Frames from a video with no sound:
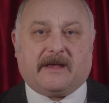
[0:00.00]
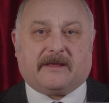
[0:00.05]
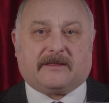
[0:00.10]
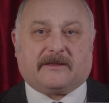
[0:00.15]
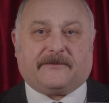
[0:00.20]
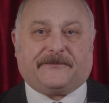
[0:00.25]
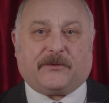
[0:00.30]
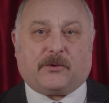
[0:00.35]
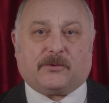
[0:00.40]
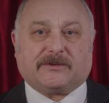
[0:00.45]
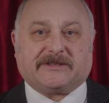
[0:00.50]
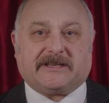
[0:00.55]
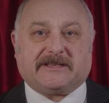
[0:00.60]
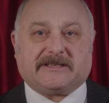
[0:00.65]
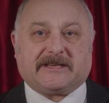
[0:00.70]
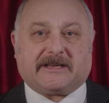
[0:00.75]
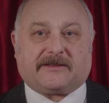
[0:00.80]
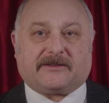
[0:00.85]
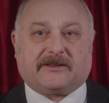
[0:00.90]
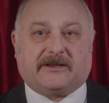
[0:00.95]
The
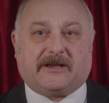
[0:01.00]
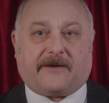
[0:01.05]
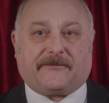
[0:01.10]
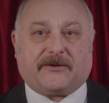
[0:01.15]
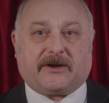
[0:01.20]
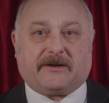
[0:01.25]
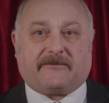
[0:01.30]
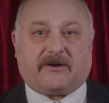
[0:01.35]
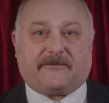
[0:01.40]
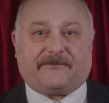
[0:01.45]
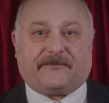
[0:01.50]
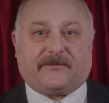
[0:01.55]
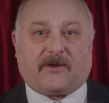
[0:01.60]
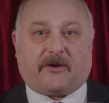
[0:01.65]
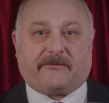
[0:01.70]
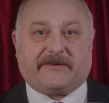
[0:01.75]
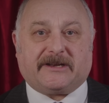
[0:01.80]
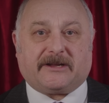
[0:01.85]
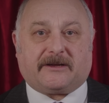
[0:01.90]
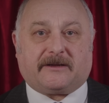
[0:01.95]
46th Governor of
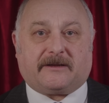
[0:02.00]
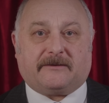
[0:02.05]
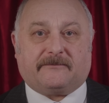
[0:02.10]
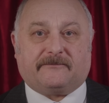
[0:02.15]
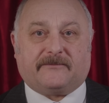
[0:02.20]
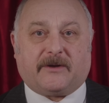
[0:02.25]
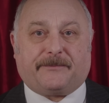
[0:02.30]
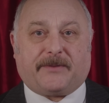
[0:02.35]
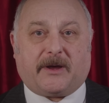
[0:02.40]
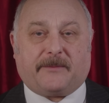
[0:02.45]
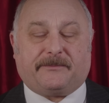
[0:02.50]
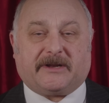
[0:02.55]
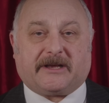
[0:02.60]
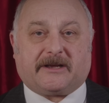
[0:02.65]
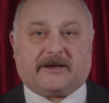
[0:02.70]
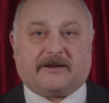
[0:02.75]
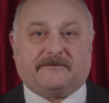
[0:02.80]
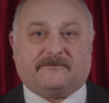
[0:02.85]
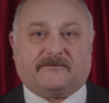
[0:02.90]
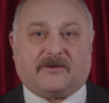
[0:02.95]
Florida,
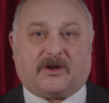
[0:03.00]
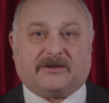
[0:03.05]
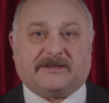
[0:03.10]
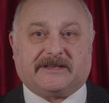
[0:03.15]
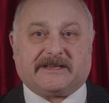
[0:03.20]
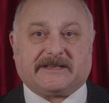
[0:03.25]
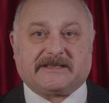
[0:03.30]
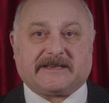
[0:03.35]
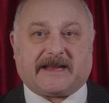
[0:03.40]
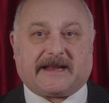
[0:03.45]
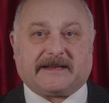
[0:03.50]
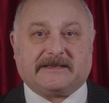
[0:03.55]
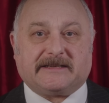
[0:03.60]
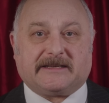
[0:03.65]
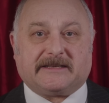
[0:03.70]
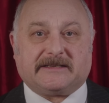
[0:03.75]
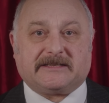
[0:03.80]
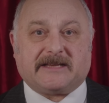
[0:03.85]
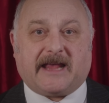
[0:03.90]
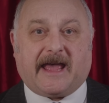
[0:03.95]
Republican Ron
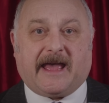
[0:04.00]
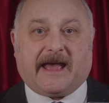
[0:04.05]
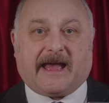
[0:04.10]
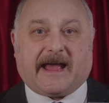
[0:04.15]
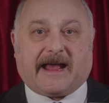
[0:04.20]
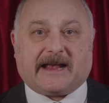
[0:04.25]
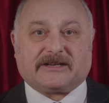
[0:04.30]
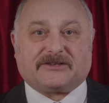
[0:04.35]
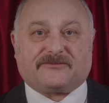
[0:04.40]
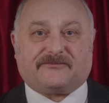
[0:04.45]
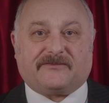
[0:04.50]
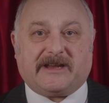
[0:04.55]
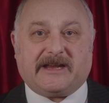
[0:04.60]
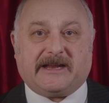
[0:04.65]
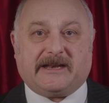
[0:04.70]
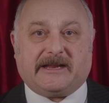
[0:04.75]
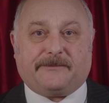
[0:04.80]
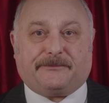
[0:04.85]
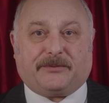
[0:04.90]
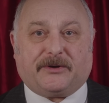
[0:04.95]
DeSantis, has
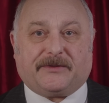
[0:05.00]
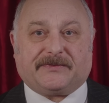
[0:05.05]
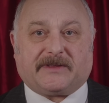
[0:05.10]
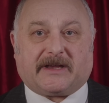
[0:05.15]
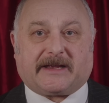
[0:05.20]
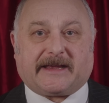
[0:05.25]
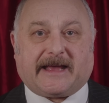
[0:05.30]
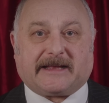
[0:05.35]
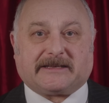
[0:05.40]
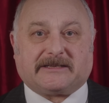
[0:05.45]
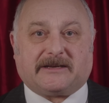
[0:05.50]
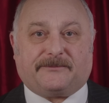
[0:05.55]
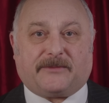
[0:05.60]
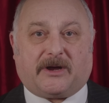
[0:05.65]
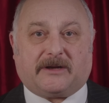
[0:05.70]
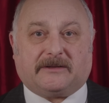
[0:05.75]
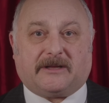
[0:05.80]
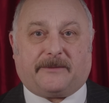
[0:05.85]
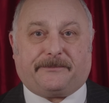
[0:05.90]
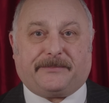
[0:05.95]
really put the cat
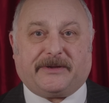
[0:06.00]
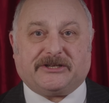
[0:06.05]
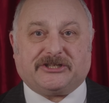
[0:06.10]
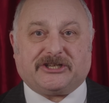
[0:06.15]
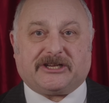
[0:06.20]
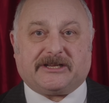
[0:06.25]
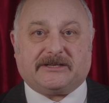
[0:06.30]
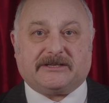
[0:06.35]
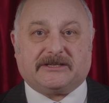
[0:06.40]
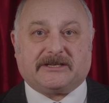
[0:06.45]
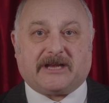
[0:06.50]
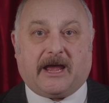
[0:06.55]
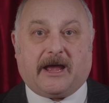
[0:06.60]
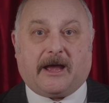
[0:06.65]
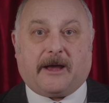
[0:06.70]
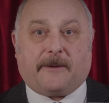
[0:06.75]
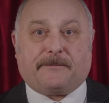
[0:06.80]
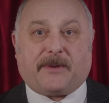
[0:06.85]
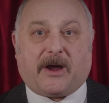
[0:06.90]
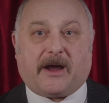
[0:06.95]
among the pigeons
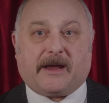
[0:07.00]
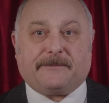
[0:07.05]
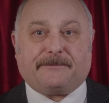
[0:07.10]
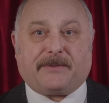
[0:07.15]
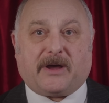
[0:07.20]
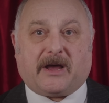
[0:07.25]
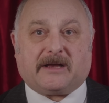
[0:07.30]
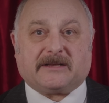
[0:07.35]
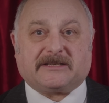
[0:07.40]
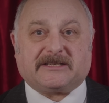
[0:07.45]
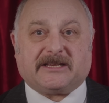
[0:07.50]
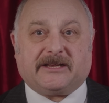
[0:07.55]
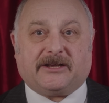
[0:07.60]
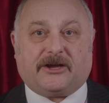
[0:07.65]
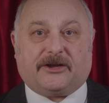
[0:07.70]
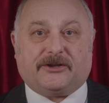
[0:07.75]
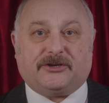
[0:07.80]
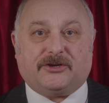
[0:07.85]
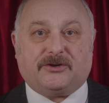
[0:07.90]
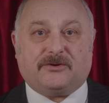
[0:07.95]
by passing
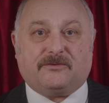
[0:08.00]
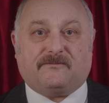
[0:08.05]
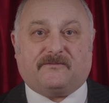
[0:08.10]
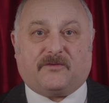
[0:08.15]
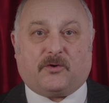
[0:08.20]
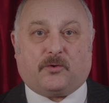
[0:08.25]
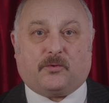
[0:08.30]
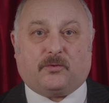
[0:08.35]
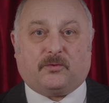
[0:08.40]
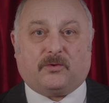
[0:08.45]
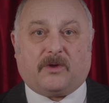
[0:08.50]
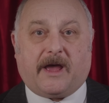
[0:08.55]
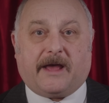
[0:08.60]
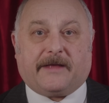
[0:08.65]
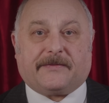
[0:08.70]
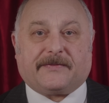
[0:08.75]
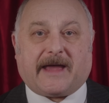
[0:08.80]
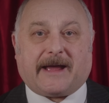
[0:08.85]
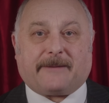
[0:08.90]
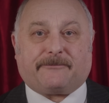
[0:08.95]
a new rule
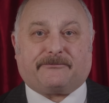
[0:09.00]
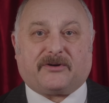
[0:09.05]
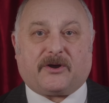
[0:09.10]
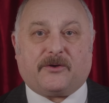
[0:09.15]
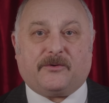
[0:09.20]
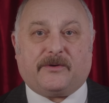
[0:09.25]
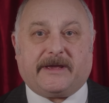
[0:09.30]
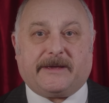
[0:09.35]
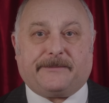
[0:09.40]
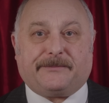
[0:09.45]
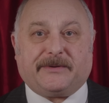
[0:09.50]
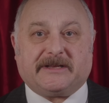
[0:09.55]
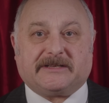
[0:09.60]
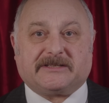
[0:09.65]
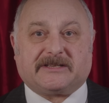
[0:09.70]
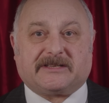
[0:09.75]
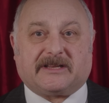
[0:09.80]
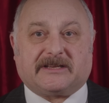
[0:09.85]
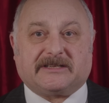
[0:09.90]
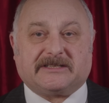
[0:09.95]
that
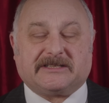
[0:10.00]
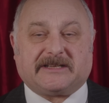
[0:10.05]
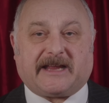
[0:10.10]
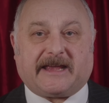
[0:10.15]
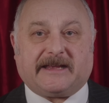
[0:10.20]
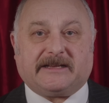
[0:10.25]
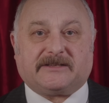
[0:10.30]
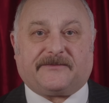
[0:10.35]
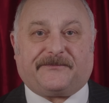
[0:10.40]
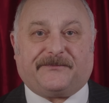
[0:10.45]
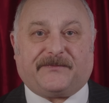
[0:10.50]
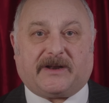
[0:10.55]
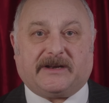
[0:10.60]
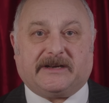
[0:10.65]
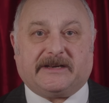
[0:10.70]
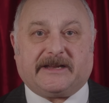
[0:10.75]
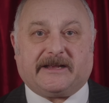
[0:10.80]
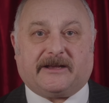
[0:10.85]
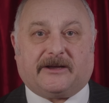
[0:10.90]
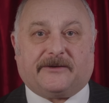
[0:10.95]
prohibits the state
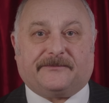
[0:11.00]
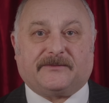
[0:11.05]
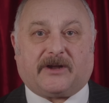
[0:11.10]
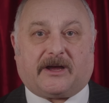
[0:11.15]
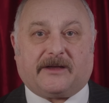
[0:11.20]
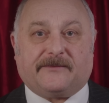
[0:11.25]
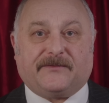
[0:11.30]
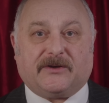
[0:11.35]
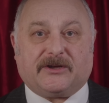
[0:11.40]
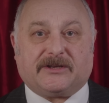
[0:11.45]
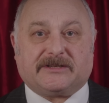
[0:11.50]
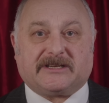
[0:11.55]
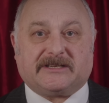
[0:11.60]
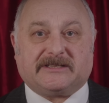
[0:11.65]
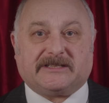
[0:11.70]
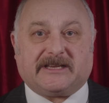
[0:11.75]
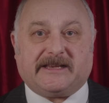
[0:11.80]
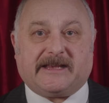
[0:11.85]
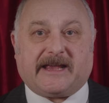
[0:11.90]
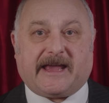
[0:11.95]
funding of
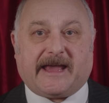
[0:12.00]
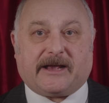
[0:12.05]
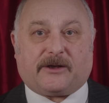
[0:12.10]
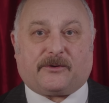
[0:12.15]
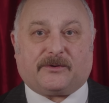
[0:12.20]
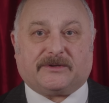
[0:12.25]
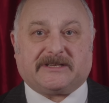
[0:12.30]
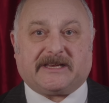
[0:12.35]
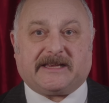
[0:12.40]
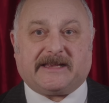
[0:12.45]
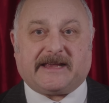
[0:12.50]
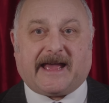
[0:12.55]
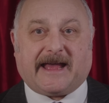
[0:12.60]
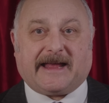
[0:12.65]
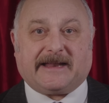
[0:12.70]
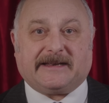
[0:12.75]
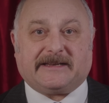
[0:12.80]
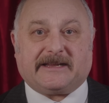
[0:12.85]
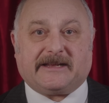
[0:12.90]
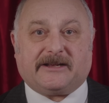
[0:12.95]
diversity, equity
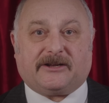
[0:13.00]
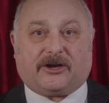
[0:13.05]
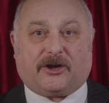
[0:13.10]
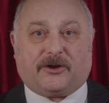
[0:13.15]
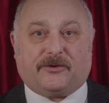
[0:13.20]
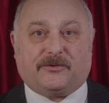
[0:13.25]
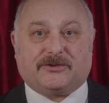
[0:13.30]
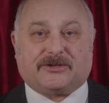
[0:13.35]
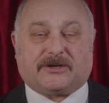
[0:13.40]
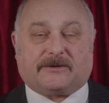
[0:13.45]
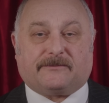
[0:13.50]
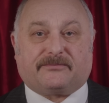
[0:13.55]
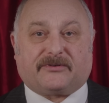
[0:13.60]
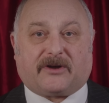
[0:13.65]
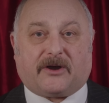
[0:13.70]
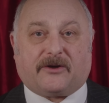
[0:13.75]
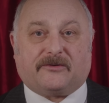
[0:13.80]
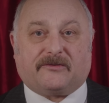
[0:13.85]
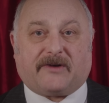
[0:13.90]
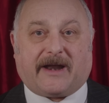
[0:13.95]
and inclusion
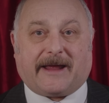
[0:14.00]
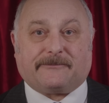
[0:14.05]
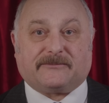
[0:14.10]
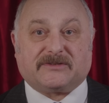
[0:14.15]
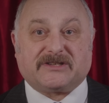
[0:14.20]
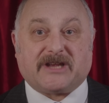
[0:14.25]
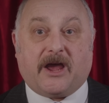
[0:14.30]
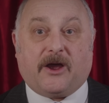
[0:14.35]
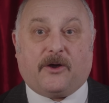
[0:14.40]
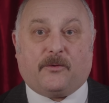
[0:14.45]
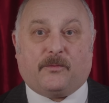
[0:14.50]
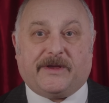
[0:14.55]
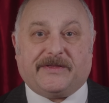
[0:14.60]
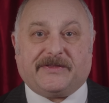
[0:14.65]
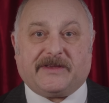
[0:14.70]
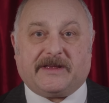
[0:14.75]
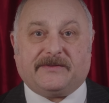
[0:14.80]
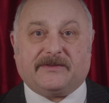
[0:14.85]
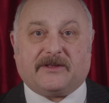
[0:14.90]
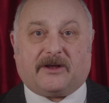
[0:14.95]
programs
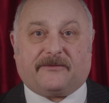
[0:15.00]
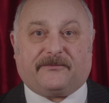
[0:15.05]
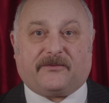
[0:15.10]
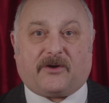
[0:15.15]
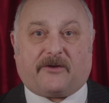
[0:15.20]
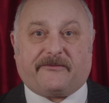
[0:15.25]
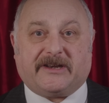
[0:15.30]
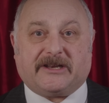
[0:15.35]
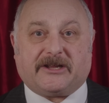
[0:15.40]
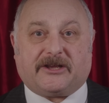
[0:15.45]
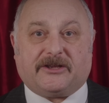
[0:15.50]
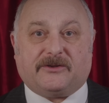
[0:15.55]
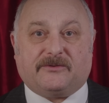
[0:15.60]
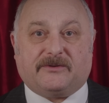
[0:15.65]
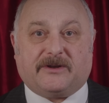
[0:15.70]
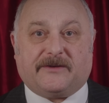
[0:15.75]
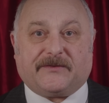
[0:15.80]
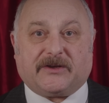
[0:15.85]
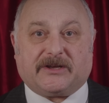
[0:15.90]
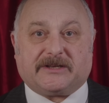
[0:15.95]
within the Florida
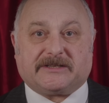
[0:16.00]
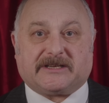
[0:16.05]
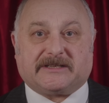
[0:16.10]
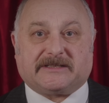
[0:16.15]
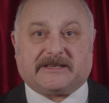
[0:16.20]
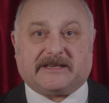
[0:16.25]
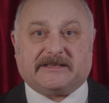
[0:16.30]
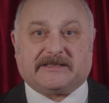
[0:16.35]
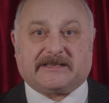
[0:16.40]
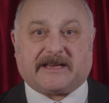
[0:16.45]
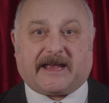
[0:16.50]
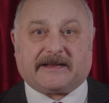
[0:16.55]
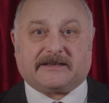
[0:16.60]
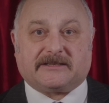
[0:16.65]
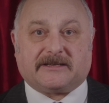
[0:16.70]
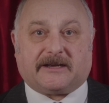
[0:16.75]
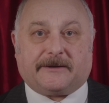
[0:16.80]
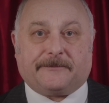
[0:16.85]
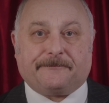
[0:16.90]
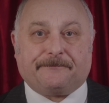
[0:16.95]
university
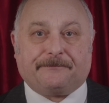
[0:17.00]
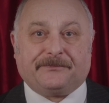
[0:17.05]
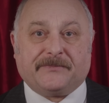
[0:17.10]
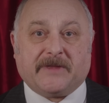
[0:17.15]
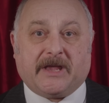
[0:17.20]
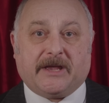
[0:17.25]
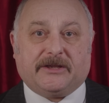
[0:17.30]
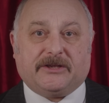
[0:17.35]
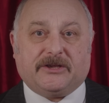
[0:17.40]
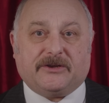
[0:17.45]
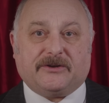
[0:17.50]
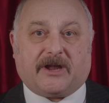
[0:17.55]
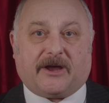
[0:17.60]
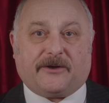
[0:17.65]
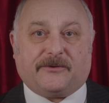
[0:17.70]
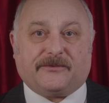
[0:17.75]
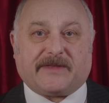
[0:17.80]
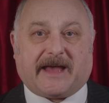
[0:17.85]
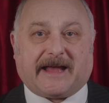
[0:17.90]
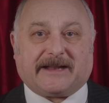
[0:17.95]
sector. You
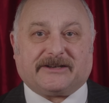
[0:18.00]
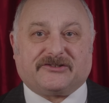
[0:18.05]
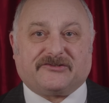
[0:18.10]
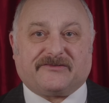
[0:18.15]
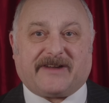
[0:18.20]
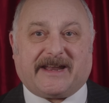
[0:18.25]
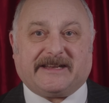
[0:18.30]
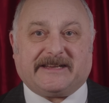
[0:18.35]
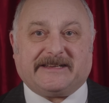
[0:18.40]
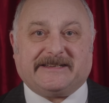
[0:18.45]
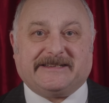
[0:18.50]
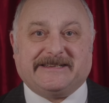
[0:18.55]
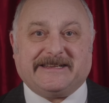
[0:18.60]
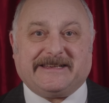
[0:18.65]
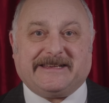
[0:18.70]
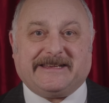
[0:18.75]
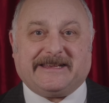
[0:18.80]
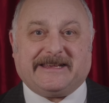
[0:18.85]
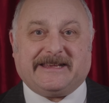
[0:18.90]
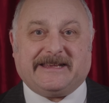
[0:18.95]
know, that dreaded
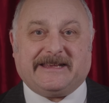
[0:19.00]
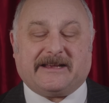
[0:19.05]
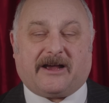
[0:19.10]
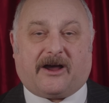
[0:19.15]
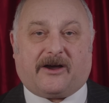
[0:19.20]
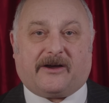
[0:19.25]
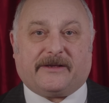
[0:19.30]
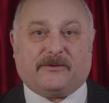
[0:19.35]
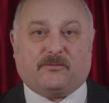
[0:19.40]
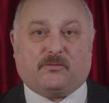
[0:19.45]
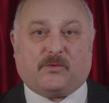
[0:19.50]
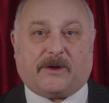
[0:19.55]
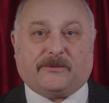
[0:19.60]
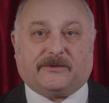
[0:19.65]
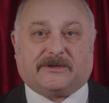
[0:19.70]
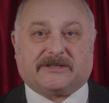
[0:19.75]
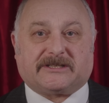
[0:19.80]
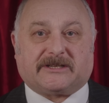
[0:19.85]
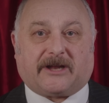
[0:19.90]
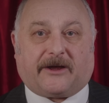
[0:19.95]
DEI
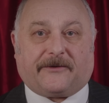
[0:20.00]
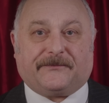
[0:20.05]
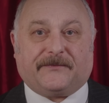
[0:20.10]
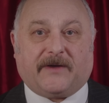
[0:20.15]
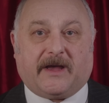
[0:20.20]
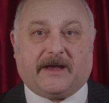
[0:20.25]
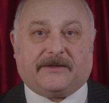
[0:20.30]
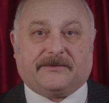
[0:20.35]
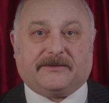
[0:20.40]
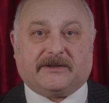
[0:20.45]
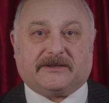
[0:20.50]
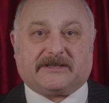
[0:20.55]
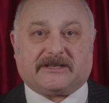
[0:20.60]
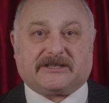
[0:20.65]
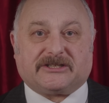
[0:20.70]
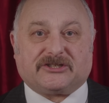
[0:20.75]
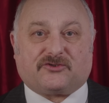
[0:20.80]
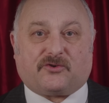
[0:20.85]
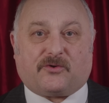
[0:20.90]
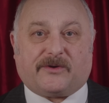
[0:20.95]
woke stuff that
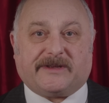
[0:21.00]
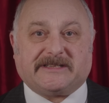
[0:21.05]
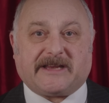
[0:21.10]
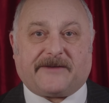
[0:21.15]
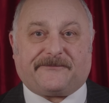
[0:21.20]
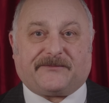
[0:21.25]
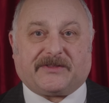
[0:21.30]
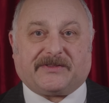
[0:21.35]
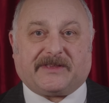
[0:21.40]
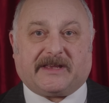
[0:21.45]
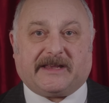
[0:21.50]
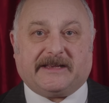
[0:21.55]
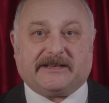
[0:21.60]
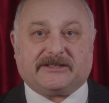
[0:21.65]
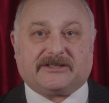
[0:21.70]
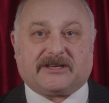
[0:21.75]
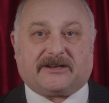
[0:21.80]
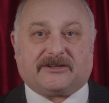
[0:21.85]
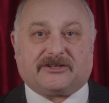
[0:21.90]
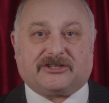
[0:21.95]
destroys everything
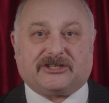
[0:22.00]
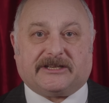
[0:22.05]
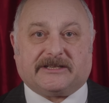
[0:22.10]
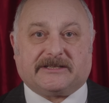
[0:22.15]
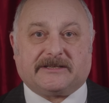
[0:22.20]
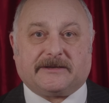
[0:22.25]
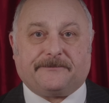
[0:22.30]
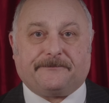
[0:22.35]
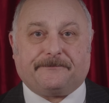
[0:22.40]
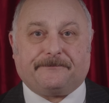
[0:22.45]
it touches.